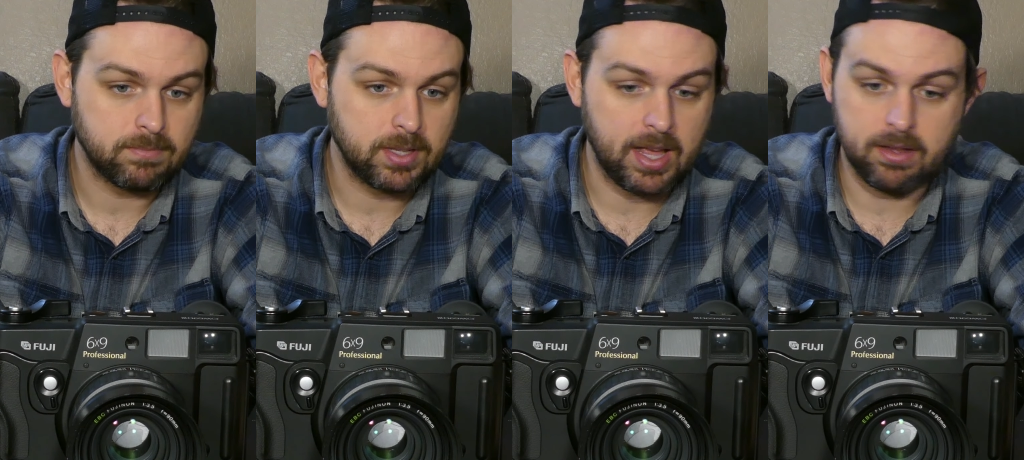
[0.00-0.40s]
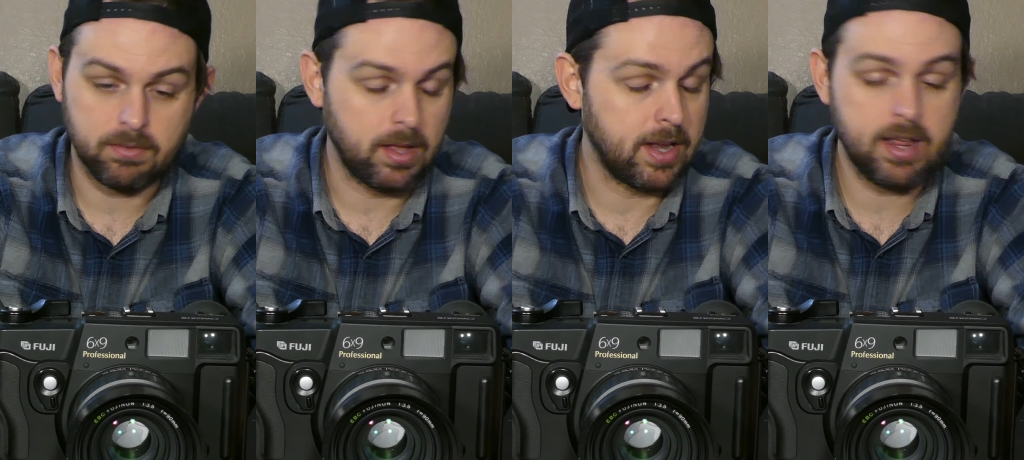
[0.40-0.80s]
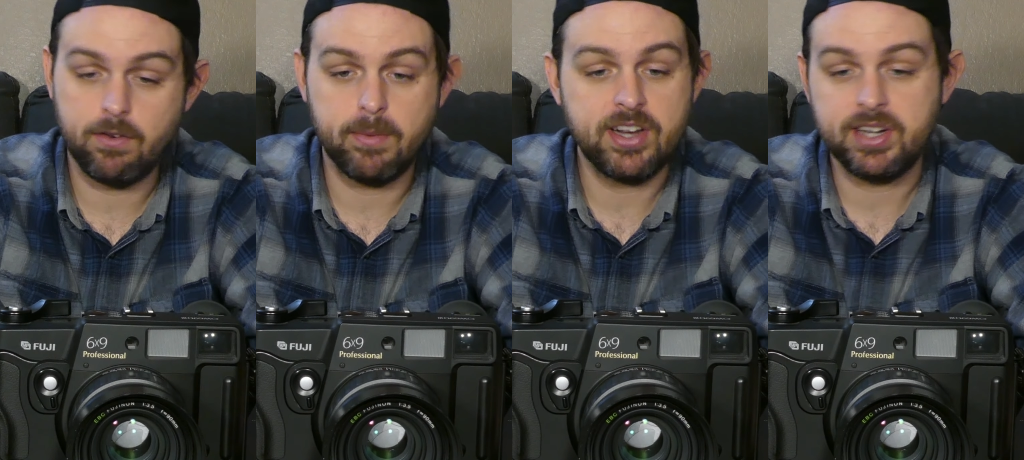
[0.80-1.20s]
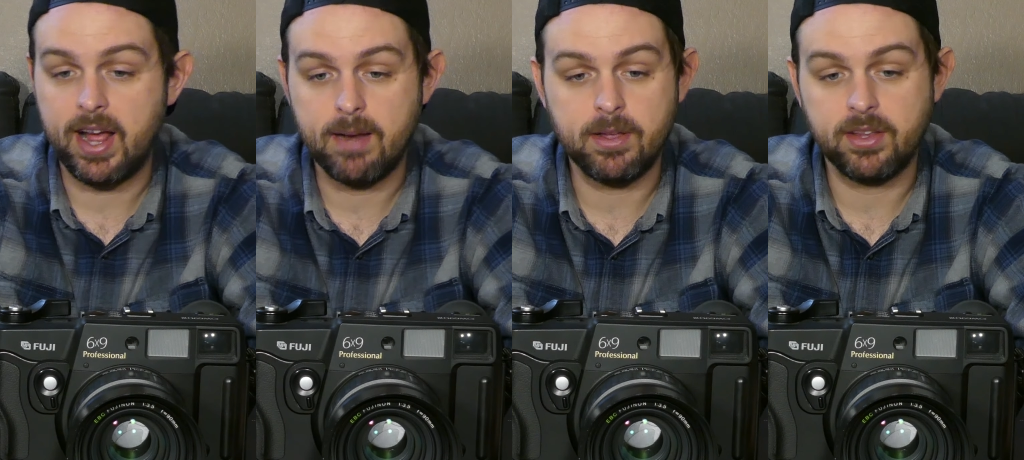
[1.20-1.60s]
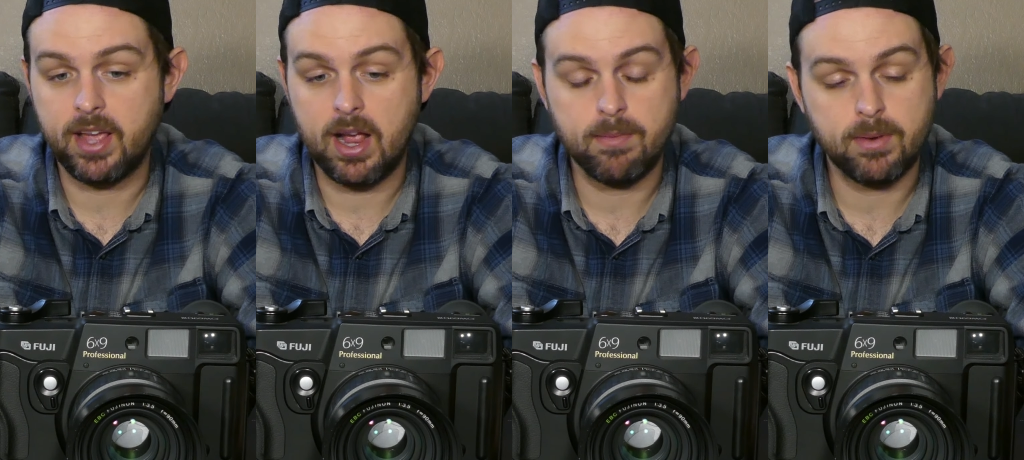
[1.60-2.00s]
Any information I had about the
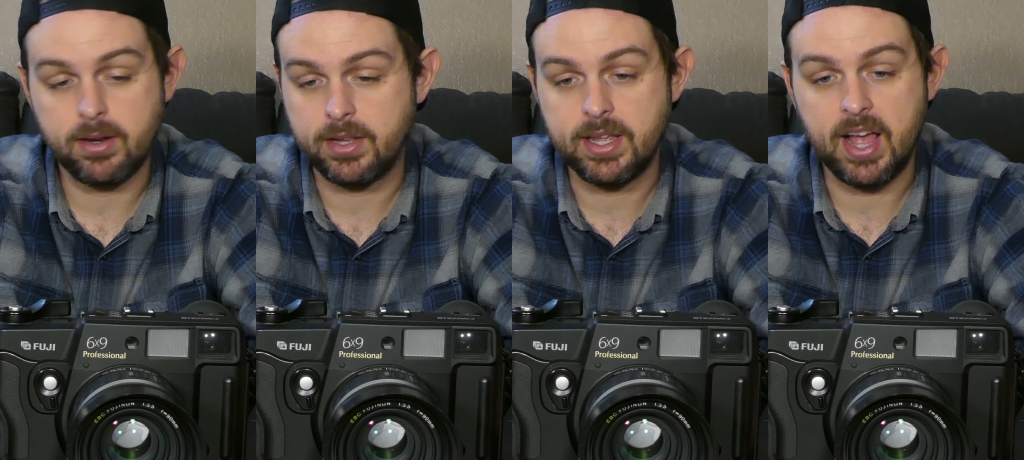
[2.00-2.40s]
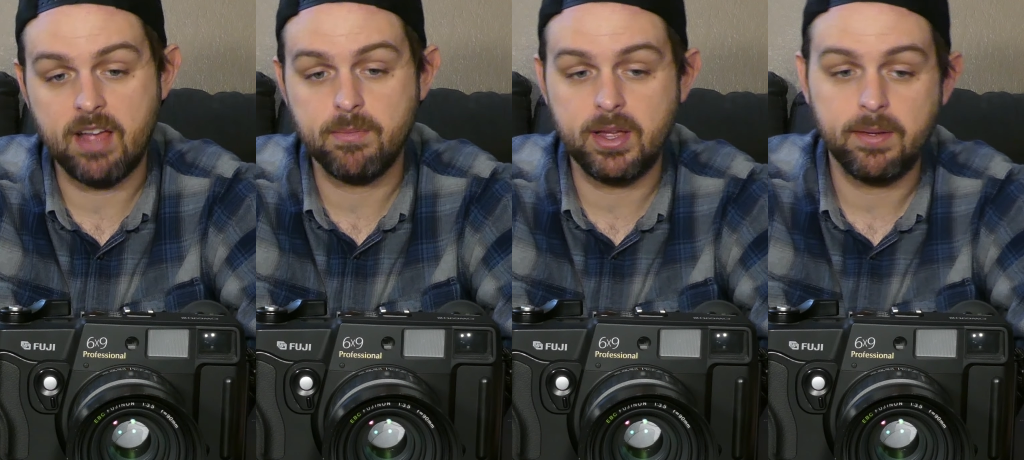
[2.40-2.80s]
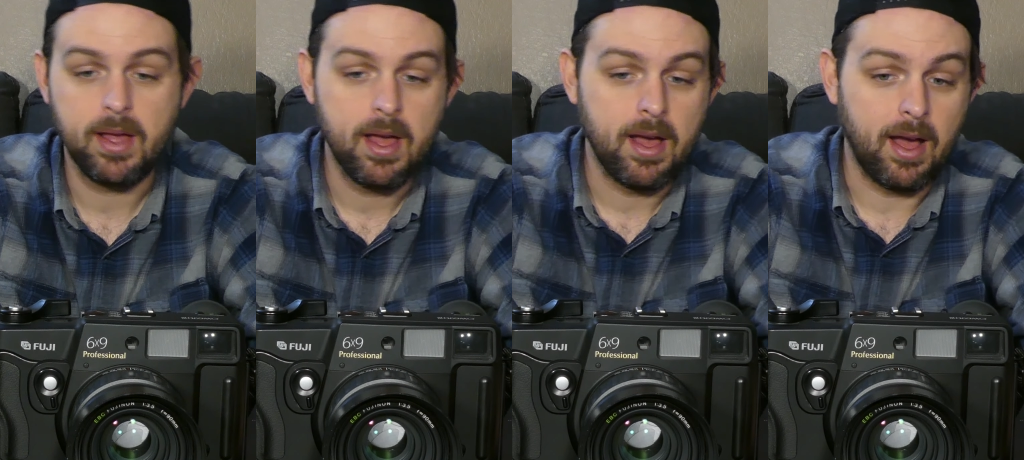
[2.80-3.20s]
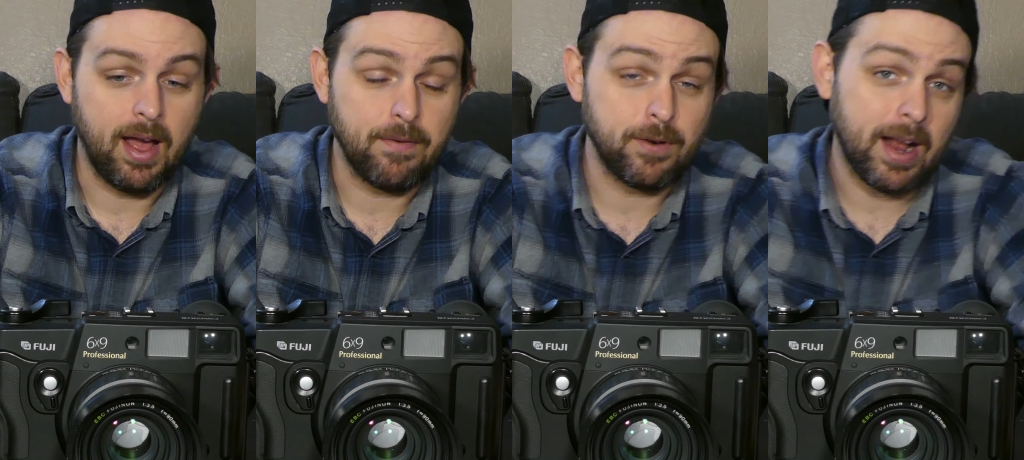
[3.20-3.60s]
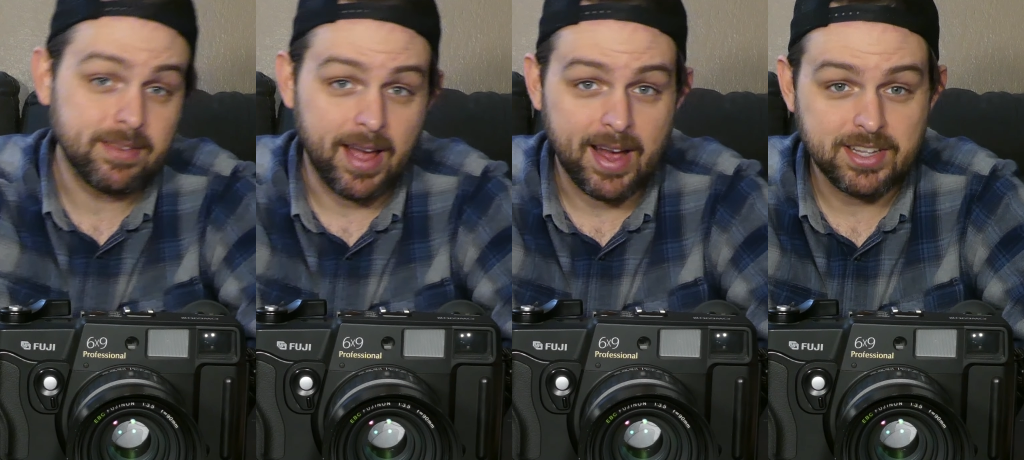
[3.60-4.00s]
camera he gave me. I forgot
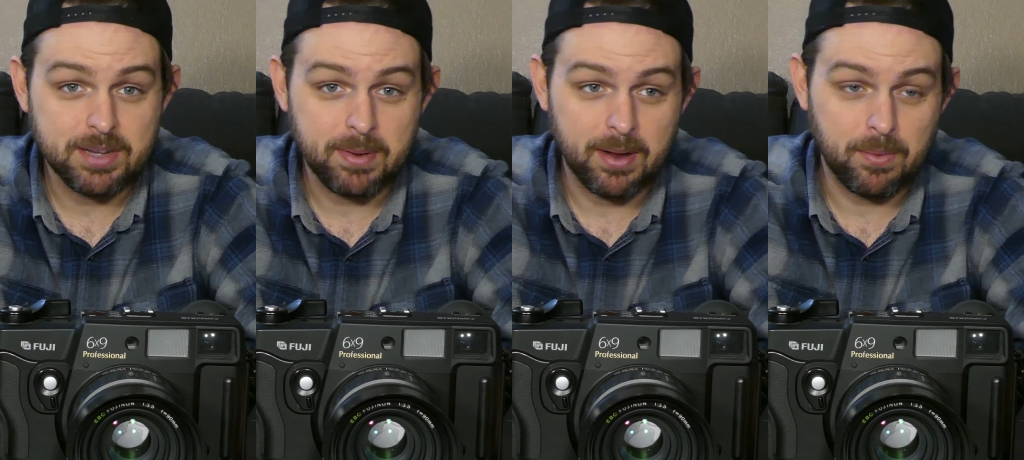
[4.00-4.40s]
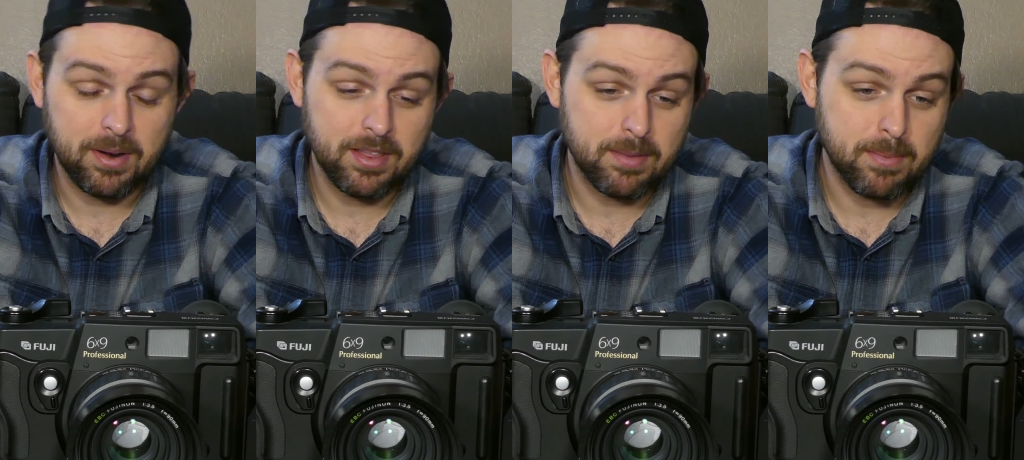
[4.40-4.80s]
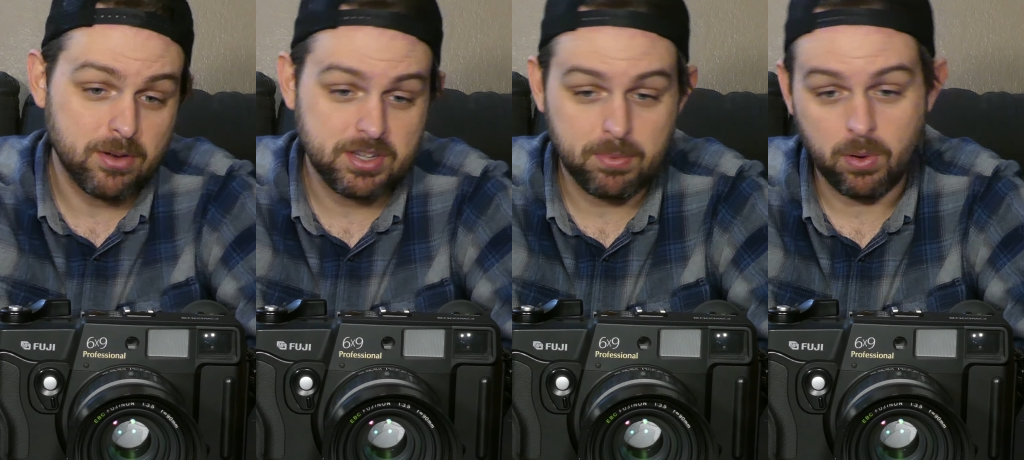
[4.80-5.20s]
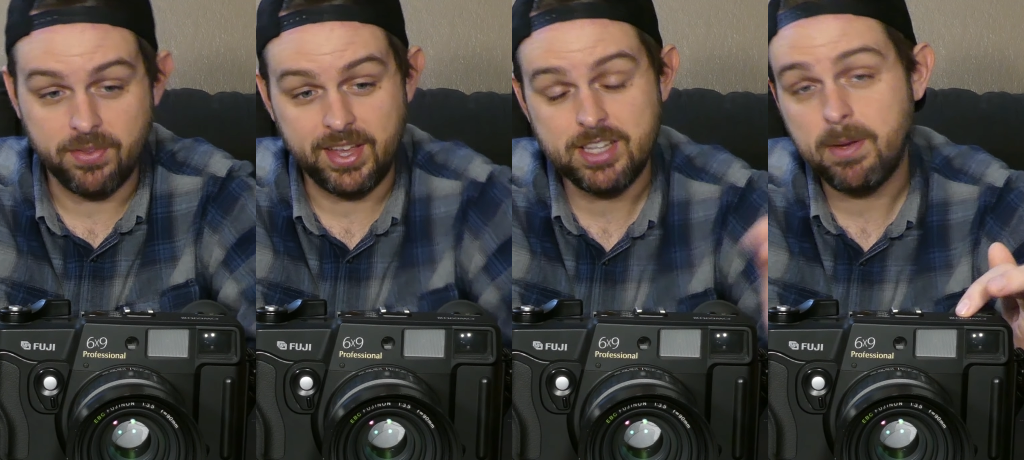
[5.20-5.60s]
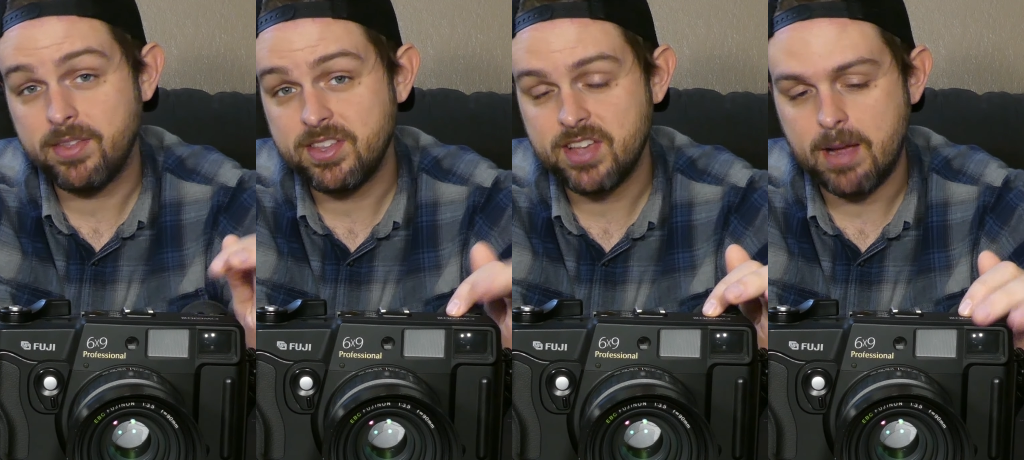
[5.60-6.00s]
to ask about one of the most important things about
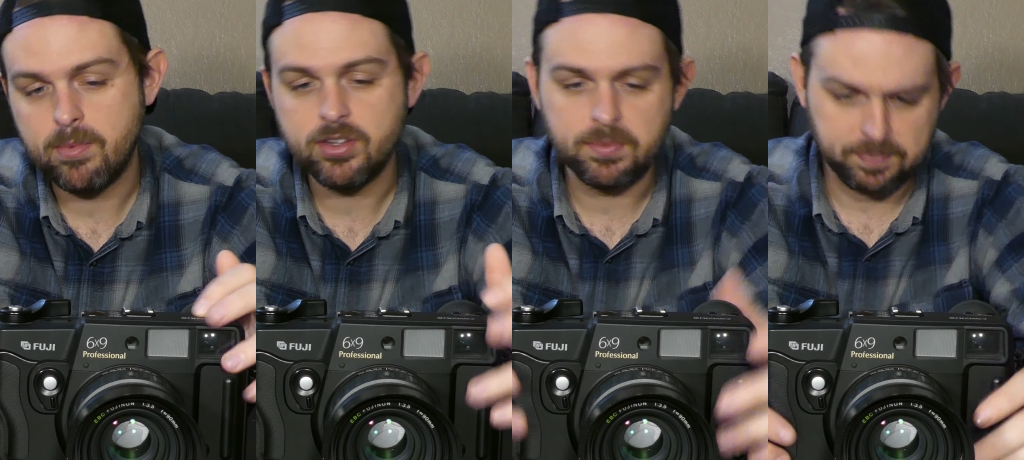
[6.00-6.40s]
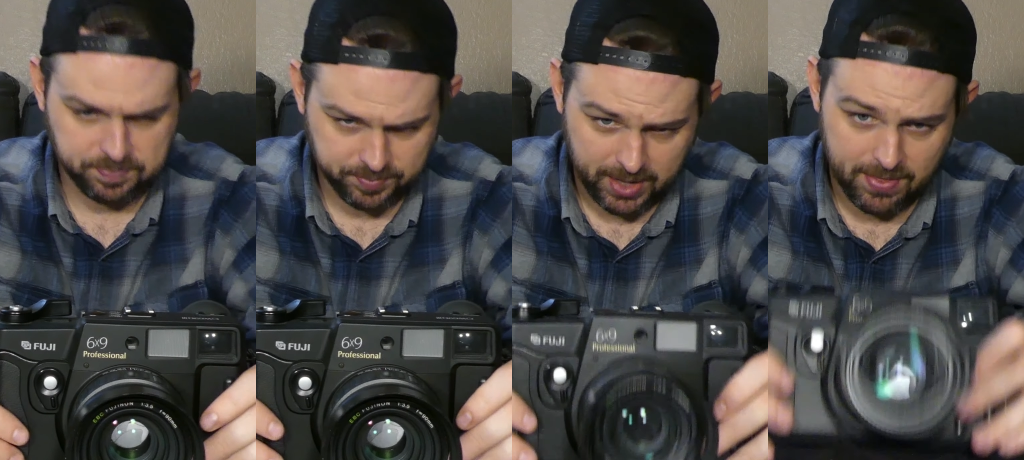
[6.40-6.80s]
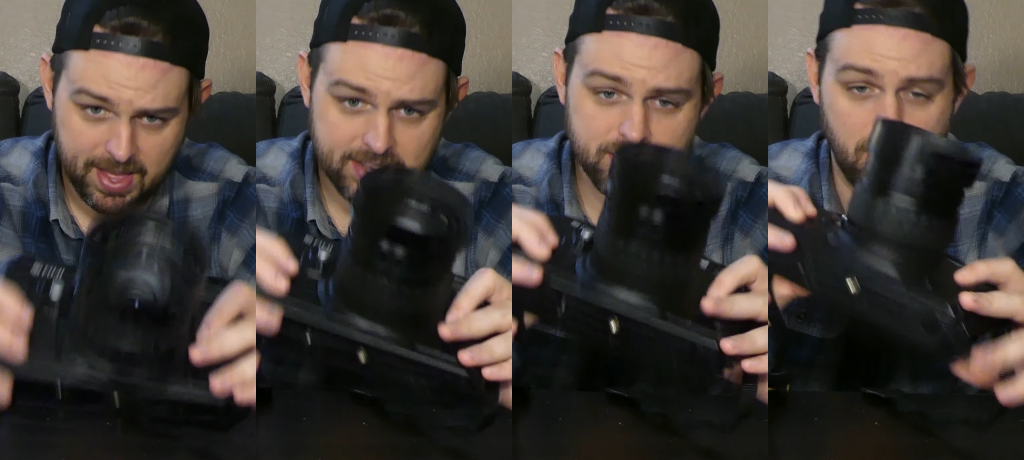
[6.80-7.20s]
these cameras, and that's